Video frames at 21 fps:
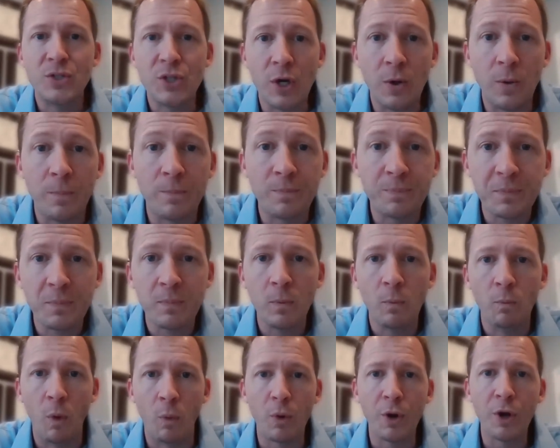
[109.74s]
So,
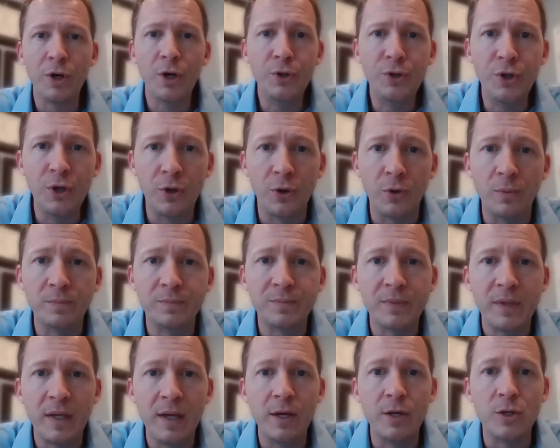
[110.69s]
what we're going to do
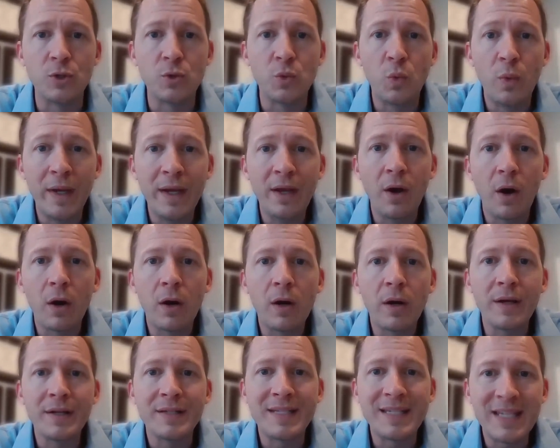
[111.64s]
is we
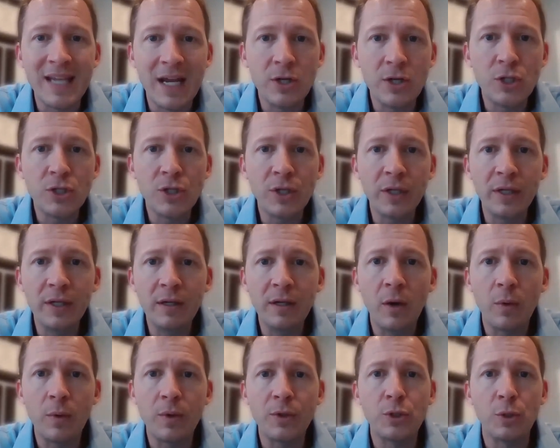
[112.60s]
are essentially
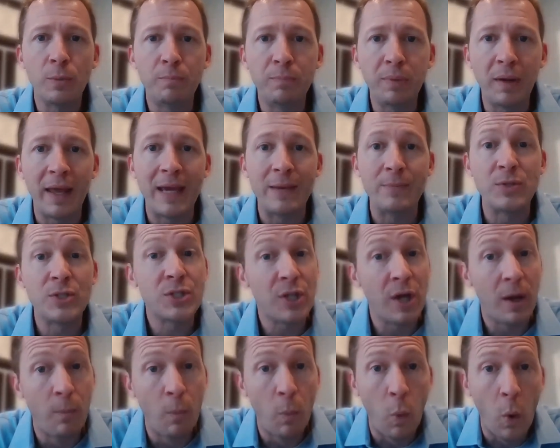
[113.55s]
going to blame
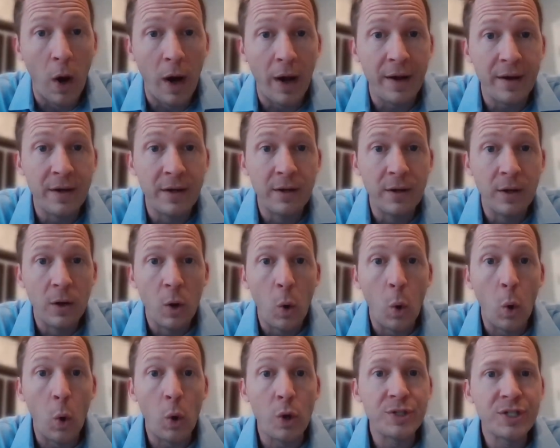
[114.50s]
someone
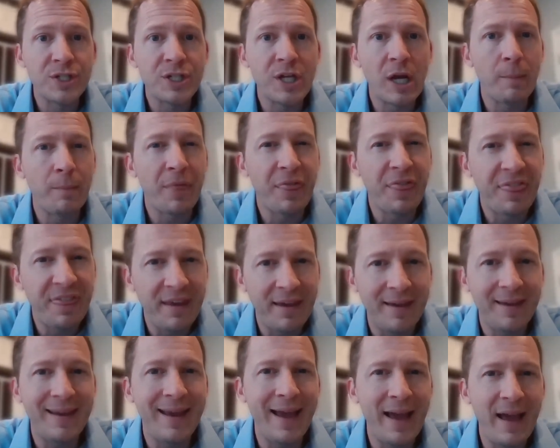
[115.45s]
or
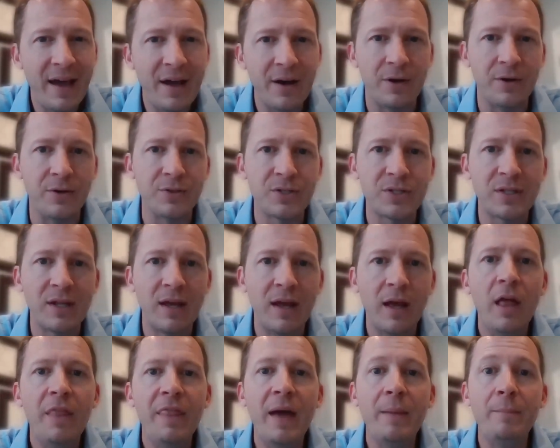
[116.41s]
something else
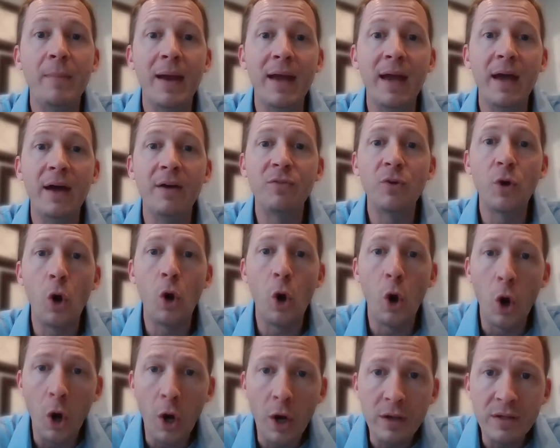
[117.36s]
that may have
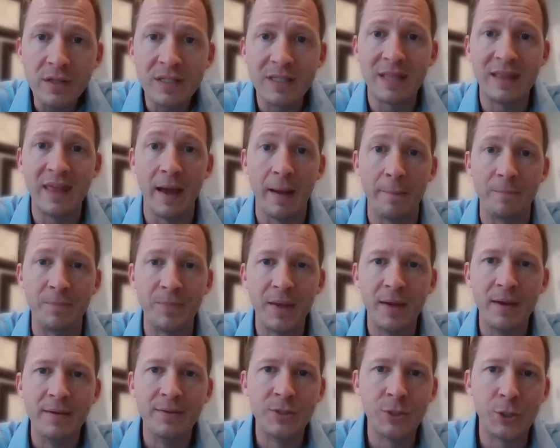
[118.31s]
caused them
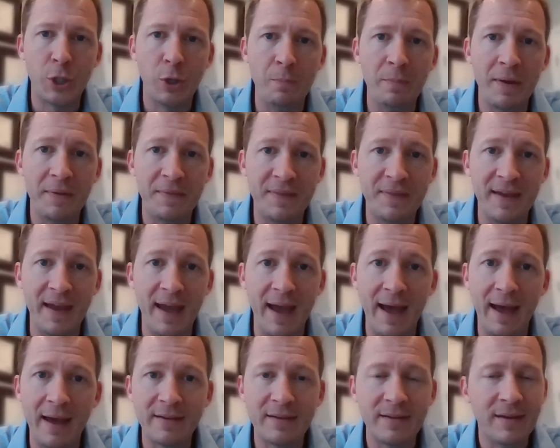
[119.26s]
to commit the
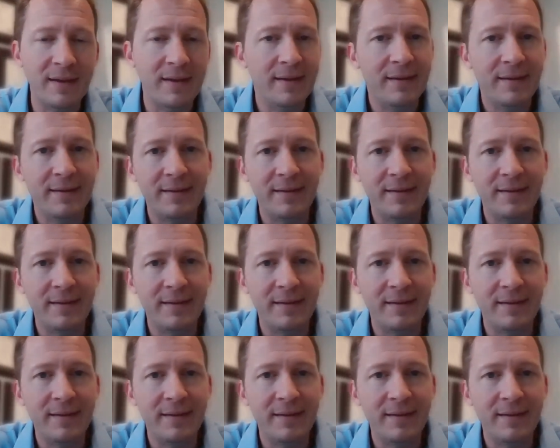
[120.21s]
act.